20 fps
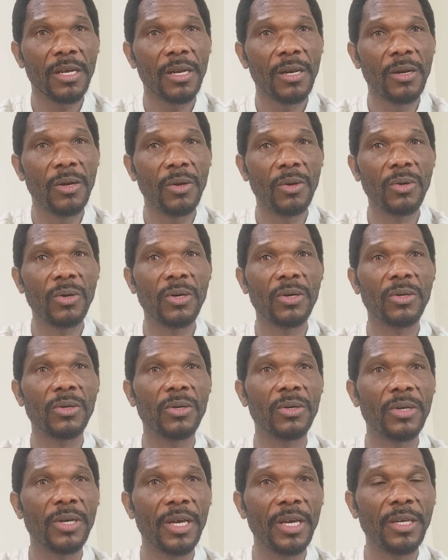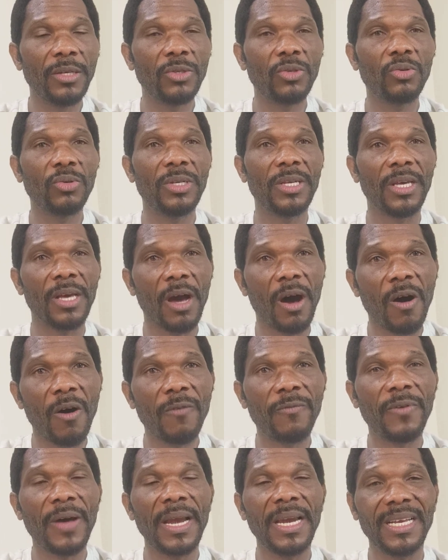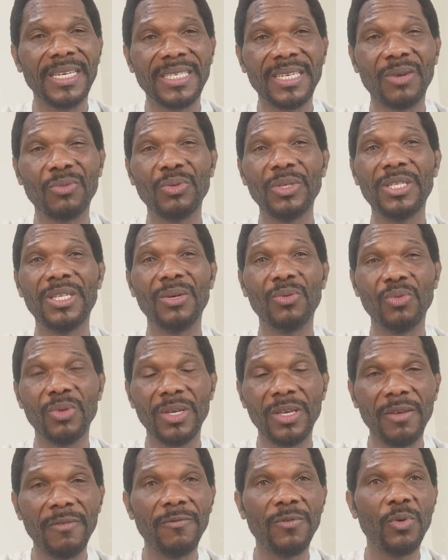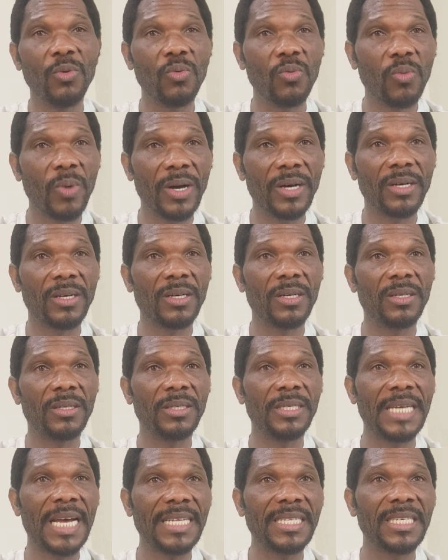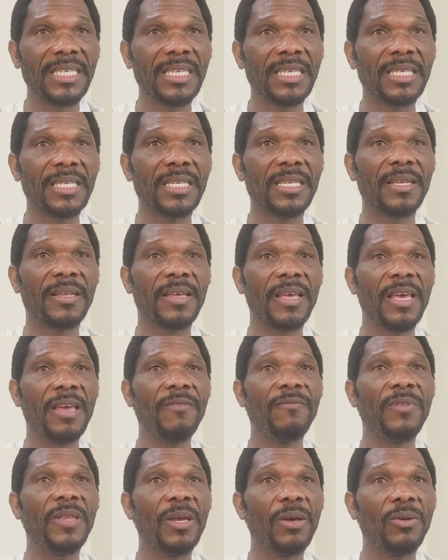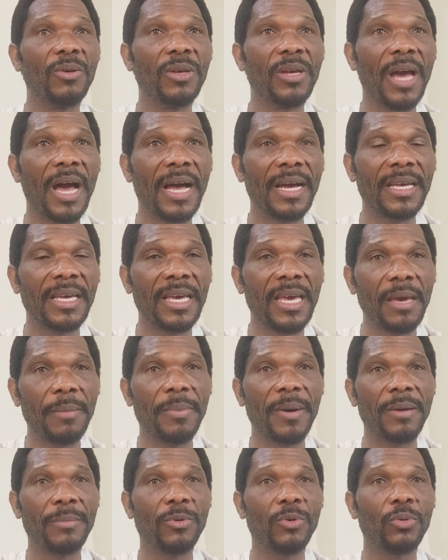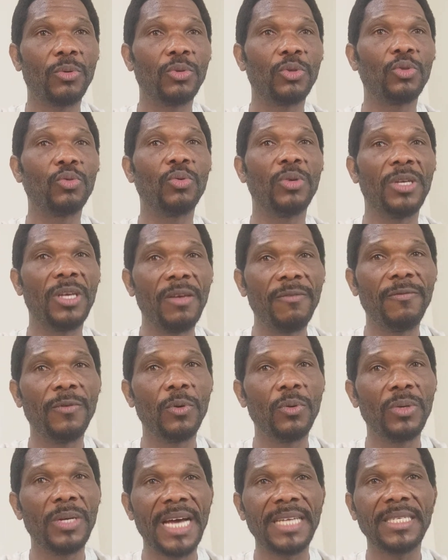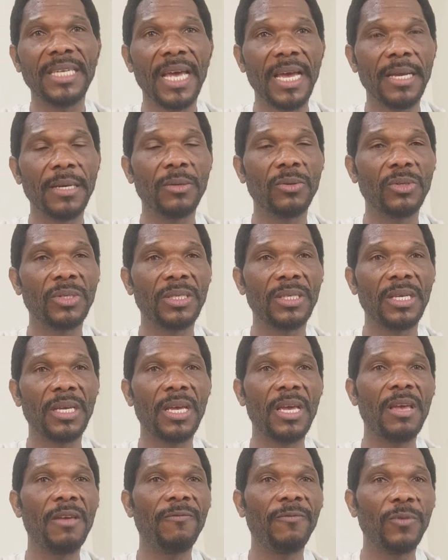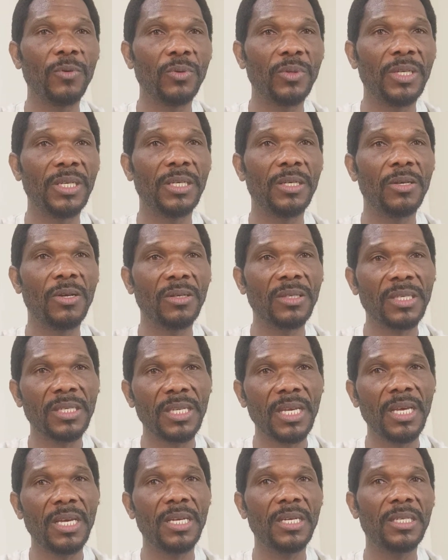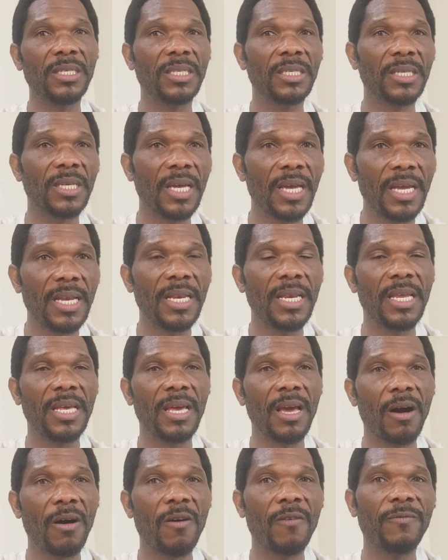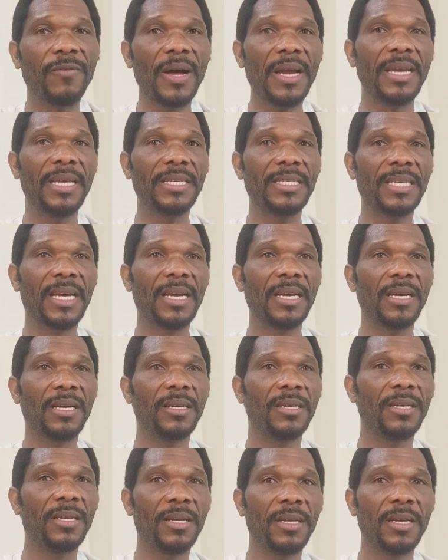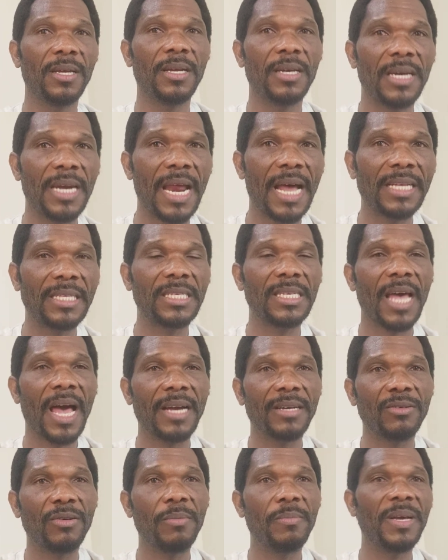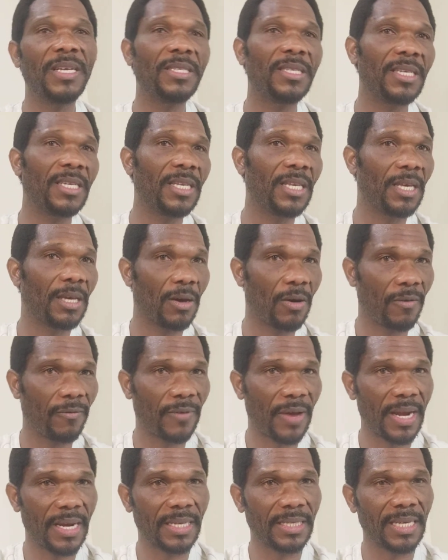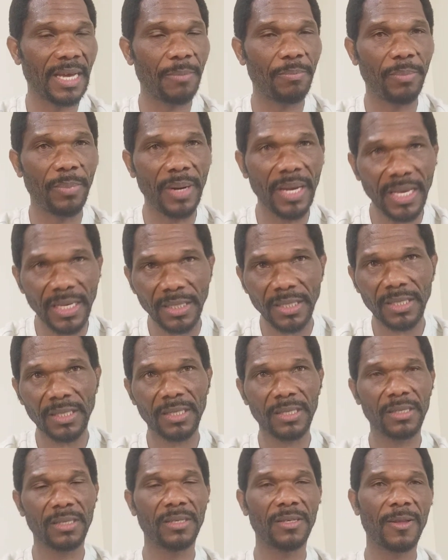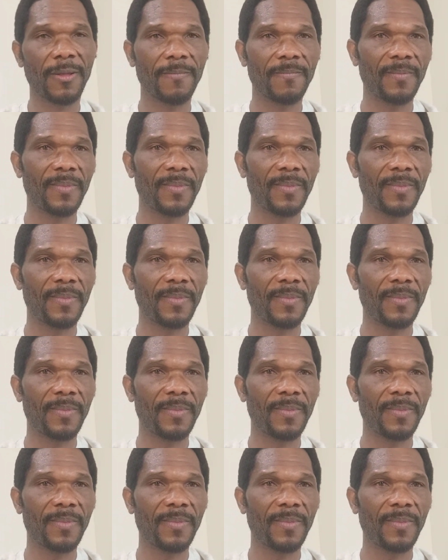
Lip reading: look into the offer letter which they will give you, well, that if they are capable to give you that NOC. If you did not see it in the offer letter, that agreement in the offer letter, please